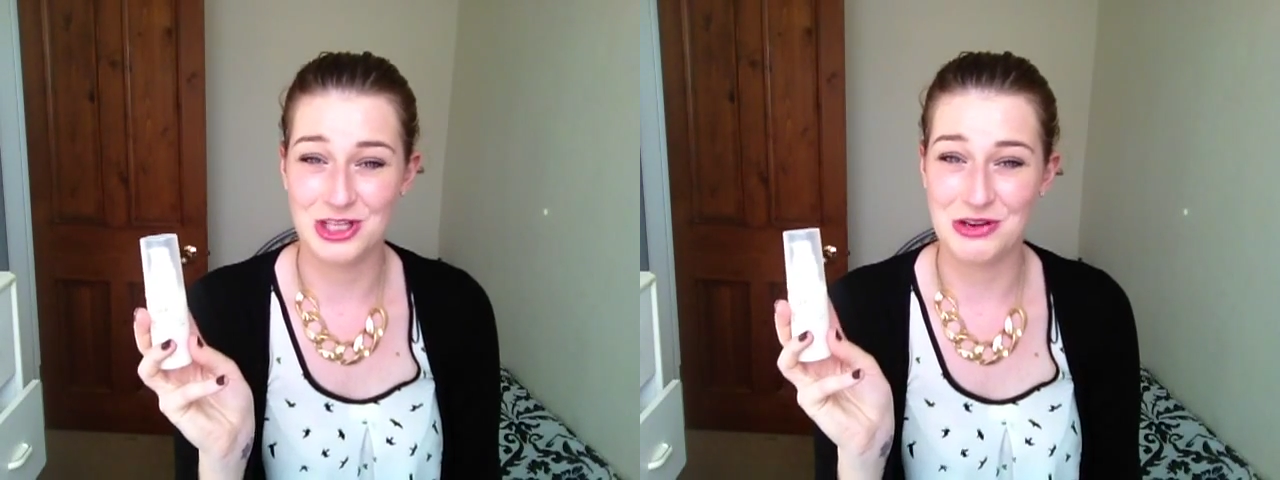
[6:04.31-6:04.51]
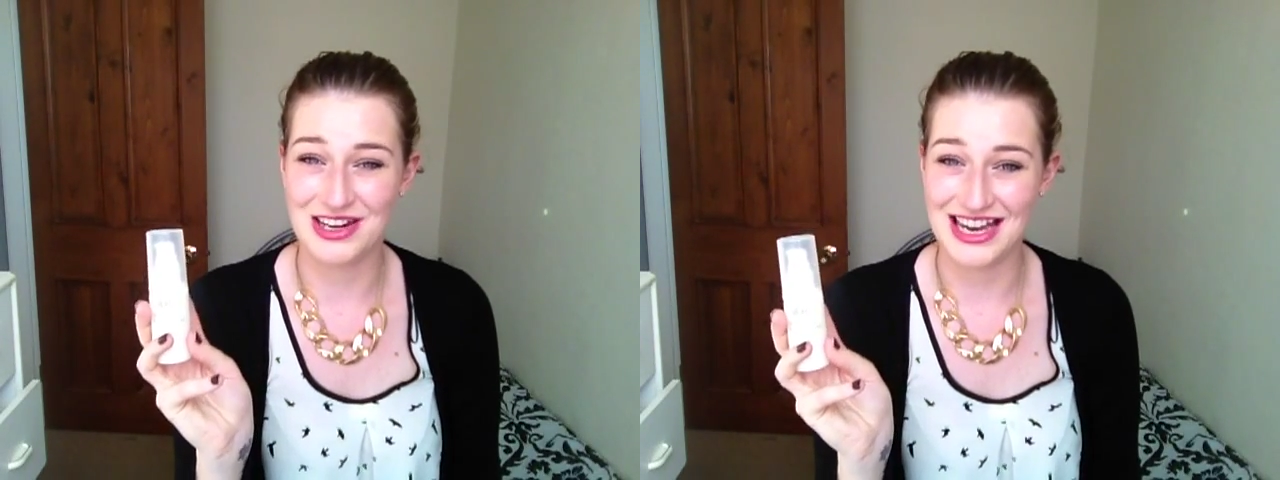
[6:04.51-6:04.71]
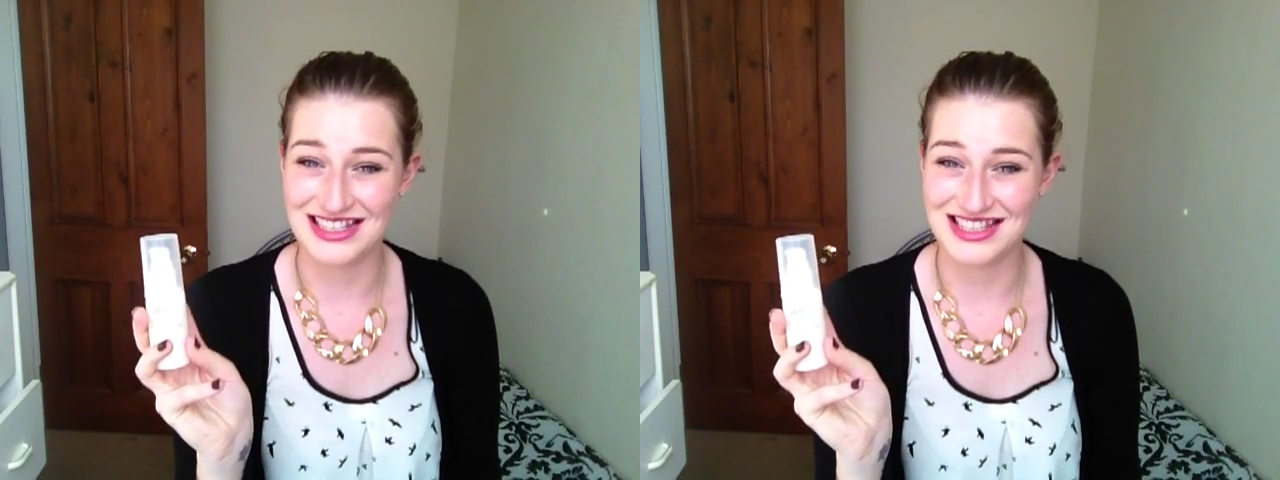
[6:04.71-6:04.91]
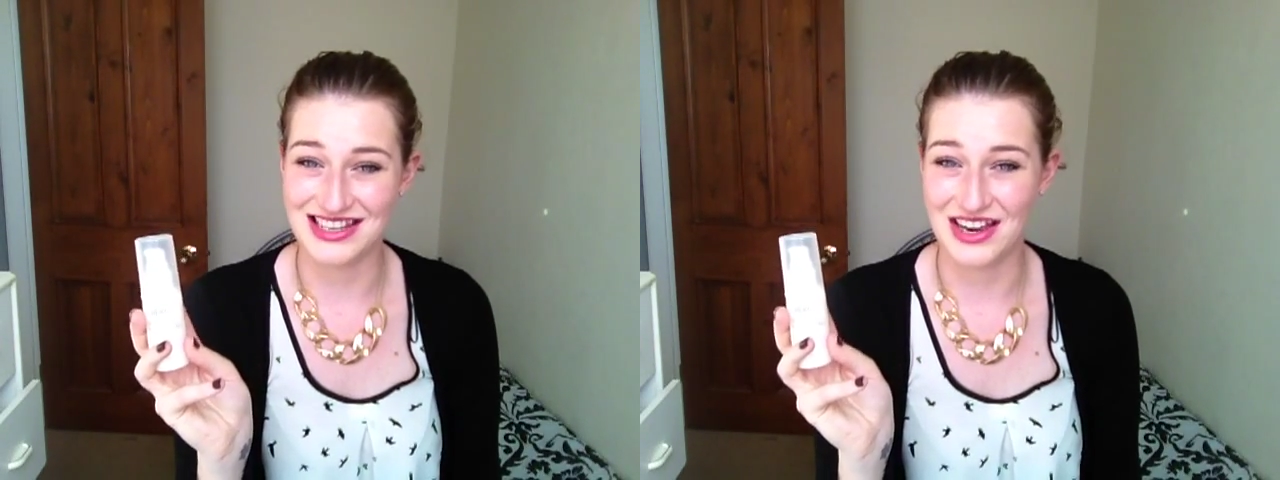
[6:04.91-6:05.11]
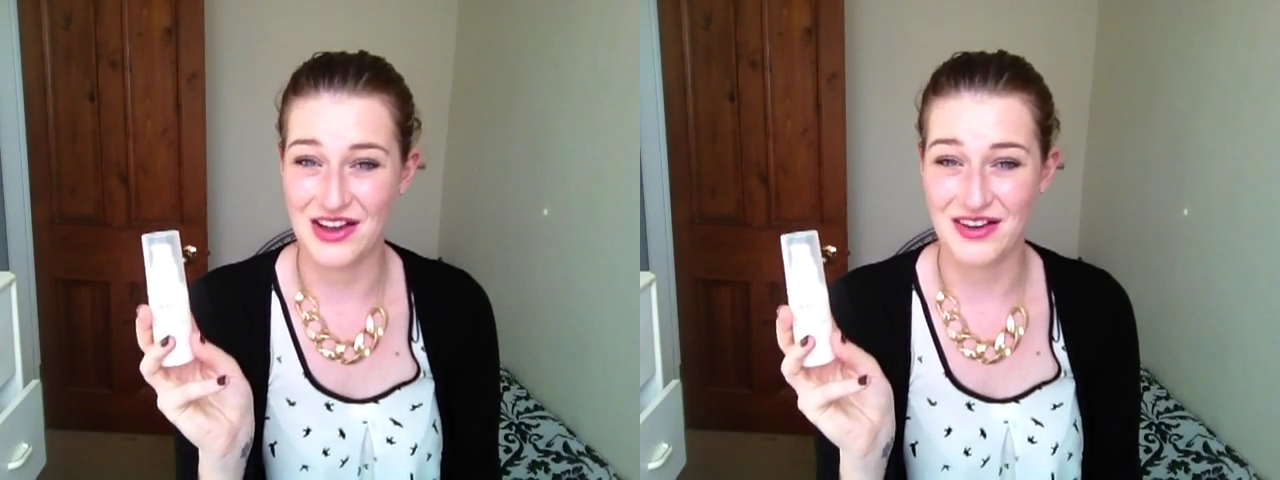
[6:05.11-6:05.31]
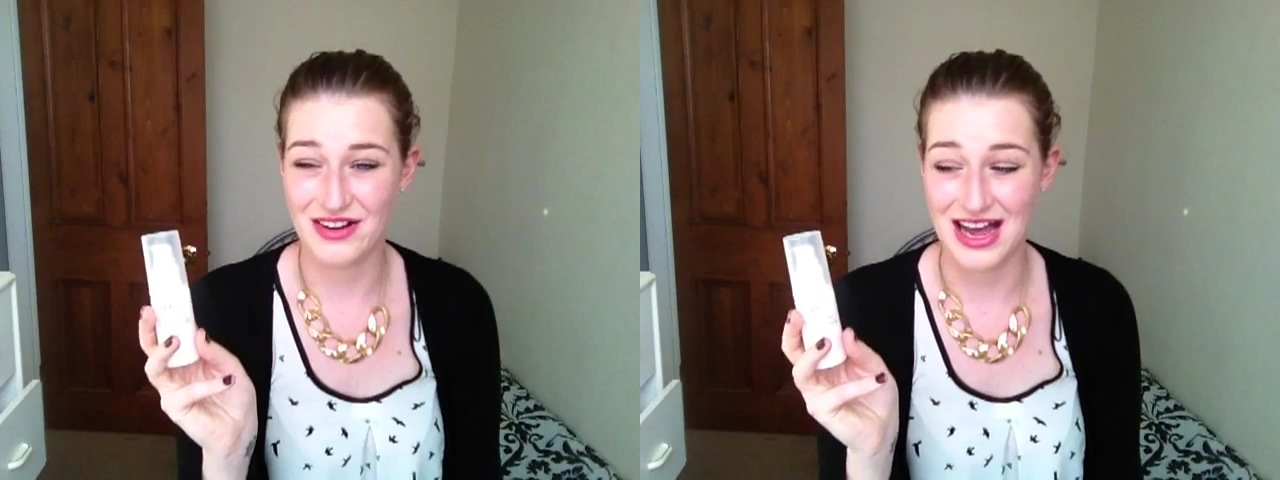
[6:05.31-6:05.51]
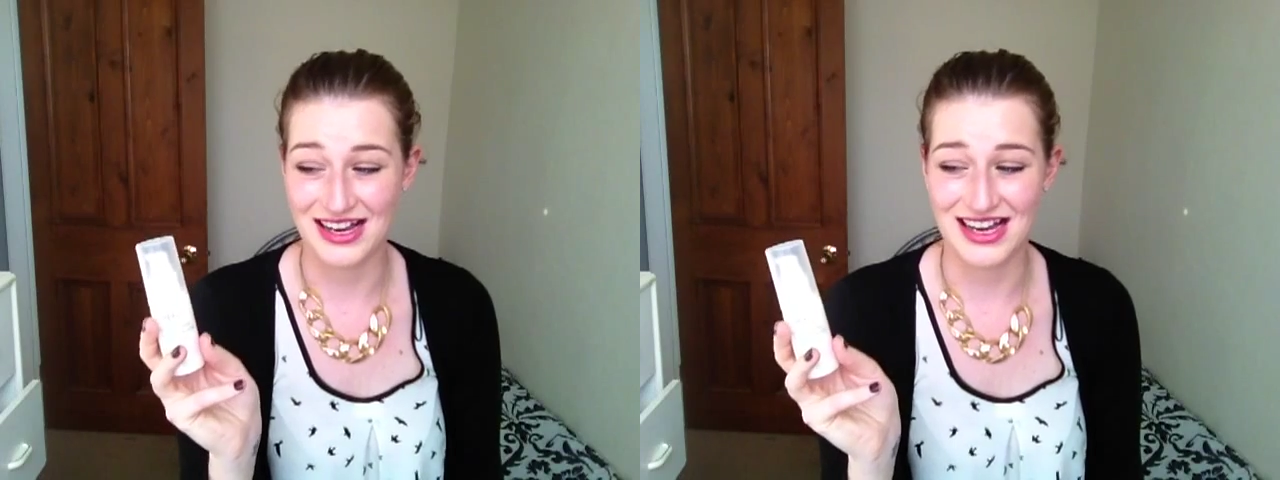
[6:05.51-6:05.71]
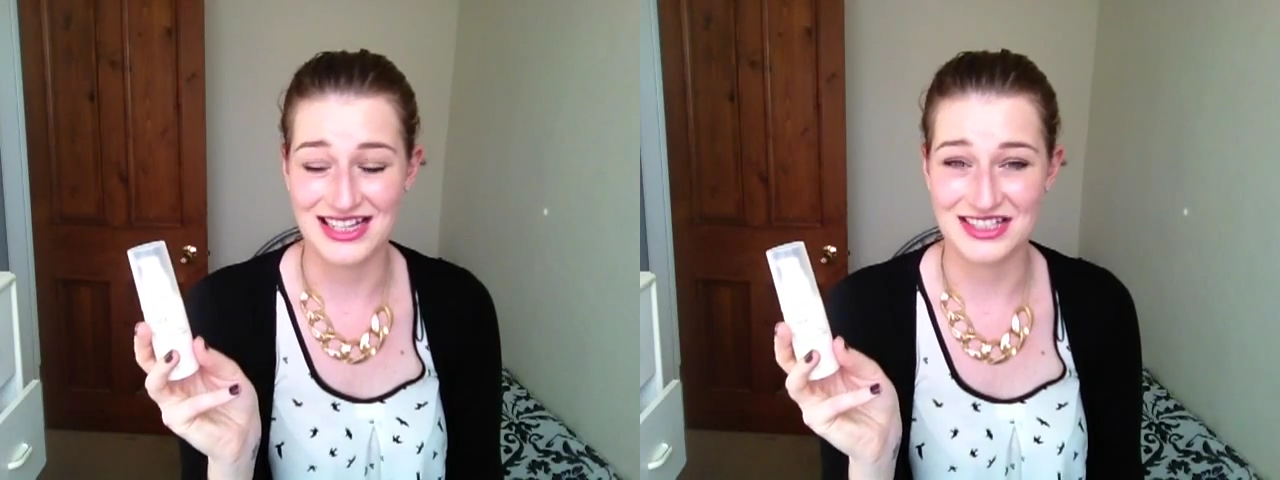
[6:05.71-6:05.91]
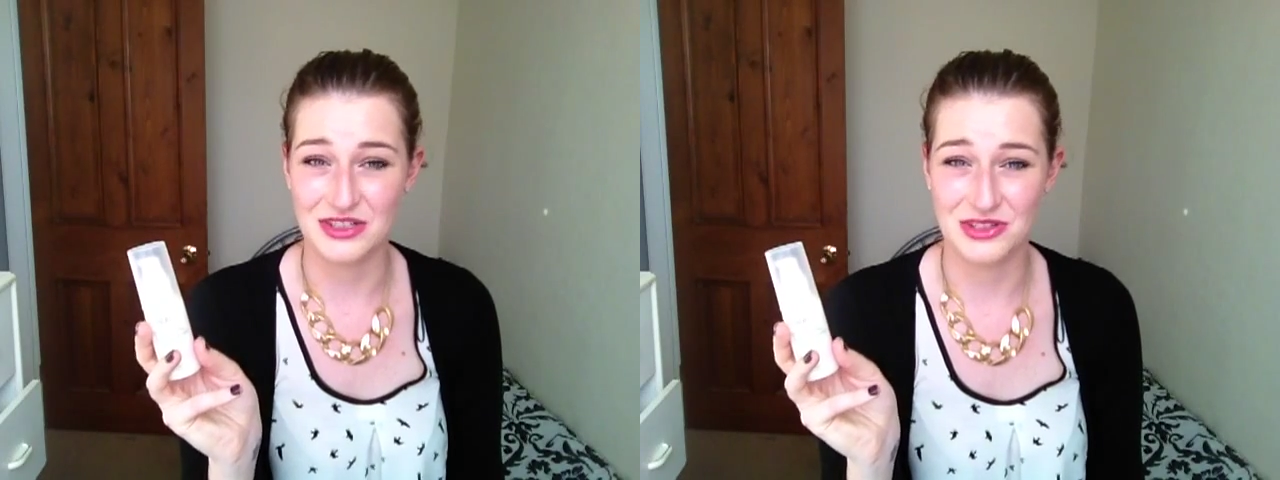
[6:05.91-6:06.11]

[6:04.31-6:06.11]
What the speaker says: to an Asda like I did,